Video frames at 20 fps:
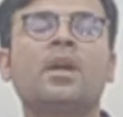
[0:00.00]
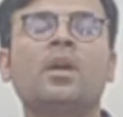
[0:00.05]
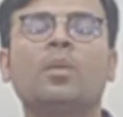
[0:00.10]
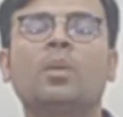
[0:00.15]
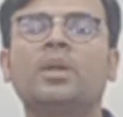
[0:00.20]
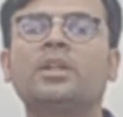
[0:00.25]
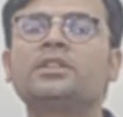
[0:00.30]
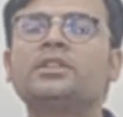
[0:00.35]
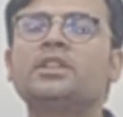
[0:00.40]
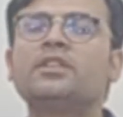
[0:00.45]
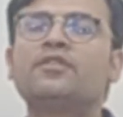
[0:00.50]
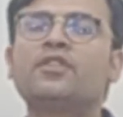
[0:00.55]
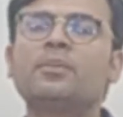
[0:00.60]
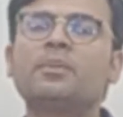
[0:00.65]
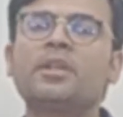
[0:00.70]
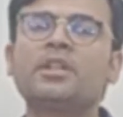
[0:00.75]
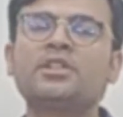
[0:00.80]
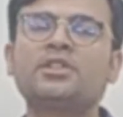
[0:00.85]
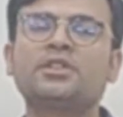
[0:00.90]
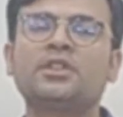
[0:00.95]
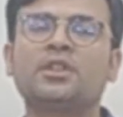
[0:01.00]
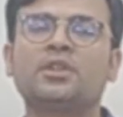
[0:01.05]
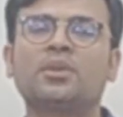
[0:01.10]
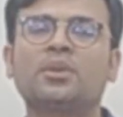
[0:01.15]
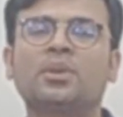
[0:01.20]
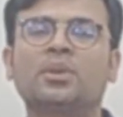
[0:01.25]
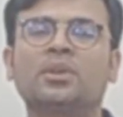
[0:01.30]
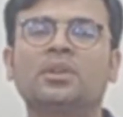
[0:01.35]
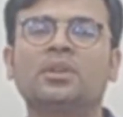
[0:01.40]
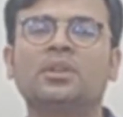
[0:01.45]
What is the informational
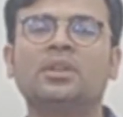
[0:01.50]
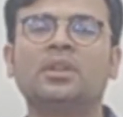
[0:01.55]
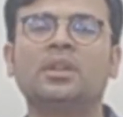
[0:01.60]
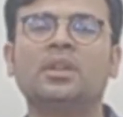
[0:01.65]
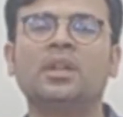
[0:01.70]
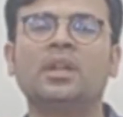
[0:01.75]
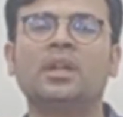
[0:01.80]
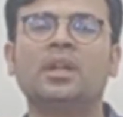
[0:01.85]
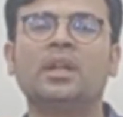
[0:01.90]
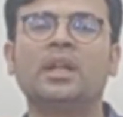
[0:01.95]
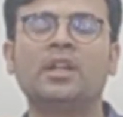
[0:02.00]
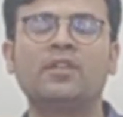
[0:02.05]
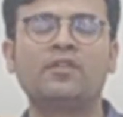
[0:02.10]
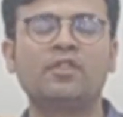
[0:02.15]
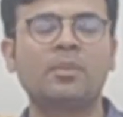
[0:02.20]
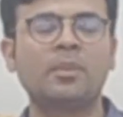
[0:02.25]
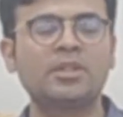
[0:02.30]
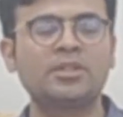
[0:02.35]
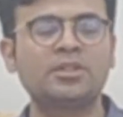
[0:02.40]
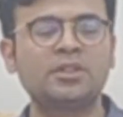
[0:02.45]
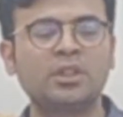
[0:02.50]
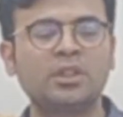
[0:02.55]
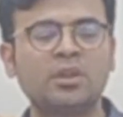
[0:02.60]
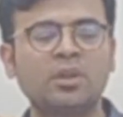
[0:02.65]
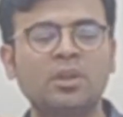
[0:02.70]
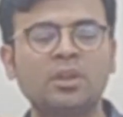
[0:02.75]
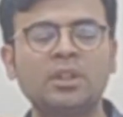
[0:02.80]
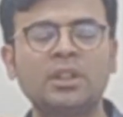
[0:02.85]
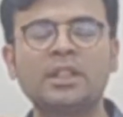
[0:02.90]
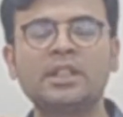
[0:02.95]
role? Informational
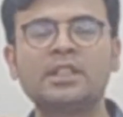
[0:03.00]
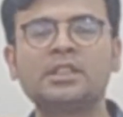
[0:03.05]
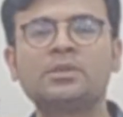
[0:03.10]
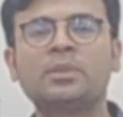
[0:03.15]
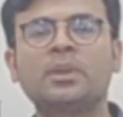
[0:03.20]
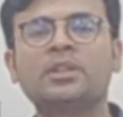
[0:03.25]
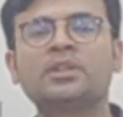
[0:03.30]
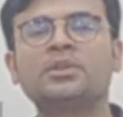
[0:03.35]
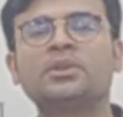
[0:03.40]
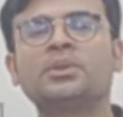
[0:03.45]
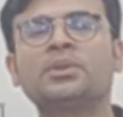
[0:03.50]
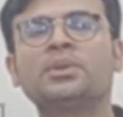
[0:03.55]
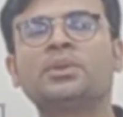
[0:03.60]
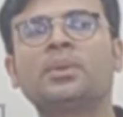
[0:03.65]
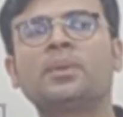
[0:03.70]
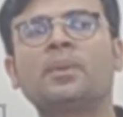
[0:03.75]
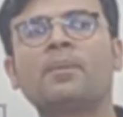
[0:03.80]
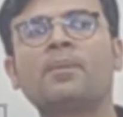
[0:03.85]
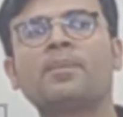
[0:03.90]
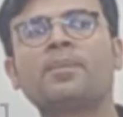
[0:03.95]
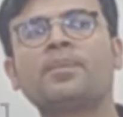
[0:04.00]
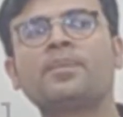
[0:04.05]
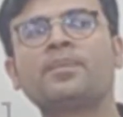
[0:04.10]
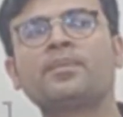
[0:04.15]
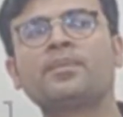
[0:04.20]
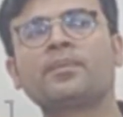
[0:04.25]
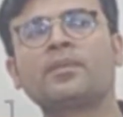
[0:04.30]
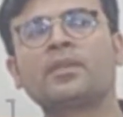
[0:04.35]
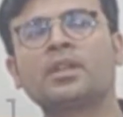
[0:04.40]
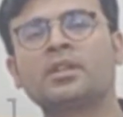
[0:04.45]
role is when you
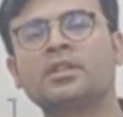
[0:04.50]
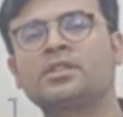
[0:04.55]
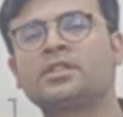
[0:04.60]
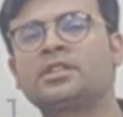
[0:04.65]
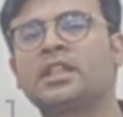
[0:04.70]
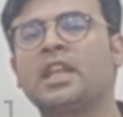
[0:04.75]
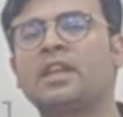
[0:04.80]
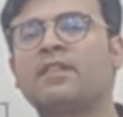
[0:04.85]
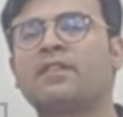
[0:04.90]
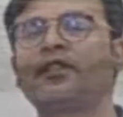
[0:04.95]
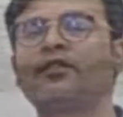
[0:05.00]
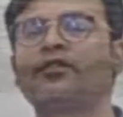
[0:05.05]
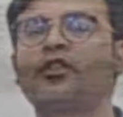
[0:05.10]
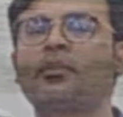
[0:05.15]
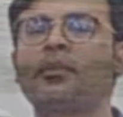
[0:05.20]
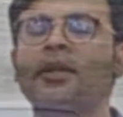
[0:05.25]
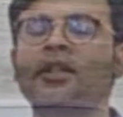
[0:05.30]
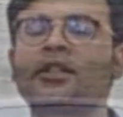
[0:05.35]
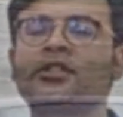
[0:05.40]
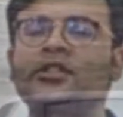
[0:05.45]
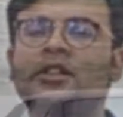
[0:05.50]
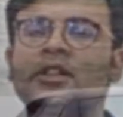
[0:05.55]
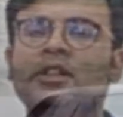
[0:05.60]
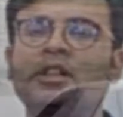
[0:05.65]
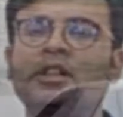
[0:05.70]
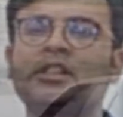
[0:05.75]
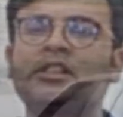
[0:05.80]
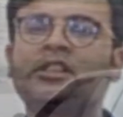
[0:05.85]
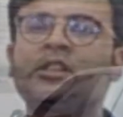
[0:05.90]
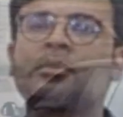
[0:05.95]
receive
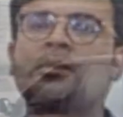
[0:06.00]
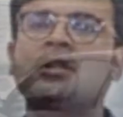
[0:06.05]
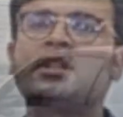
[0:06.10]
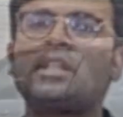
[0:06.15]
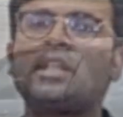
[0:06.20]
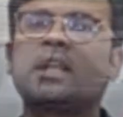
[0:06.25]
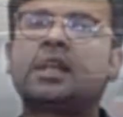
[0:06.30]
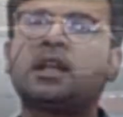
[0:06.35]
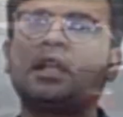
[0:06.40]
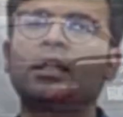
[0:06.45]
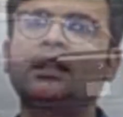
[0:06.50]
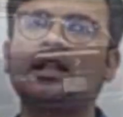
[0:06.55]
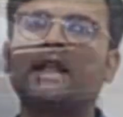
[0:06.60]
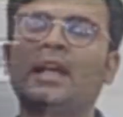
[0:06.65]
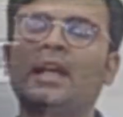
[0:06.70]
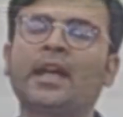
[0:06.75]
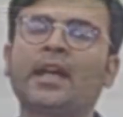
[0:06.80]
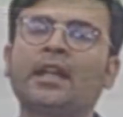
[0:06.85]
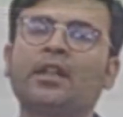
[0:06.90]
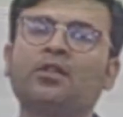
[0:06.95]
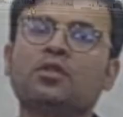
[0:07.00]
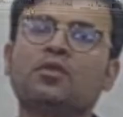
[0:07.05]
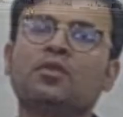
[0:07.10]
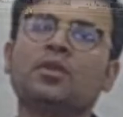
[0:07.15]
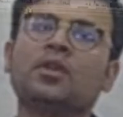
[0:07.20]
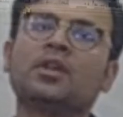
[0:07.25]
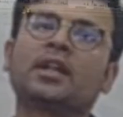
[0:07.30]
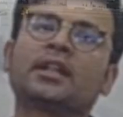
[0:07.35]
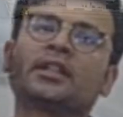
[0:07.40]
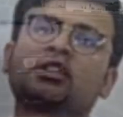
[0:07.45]
information, disseminate, and you
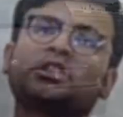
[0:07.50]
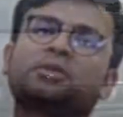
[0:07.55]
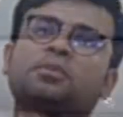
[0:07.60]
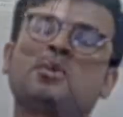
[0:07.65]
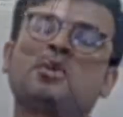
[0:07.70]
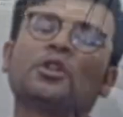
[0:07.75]
work as a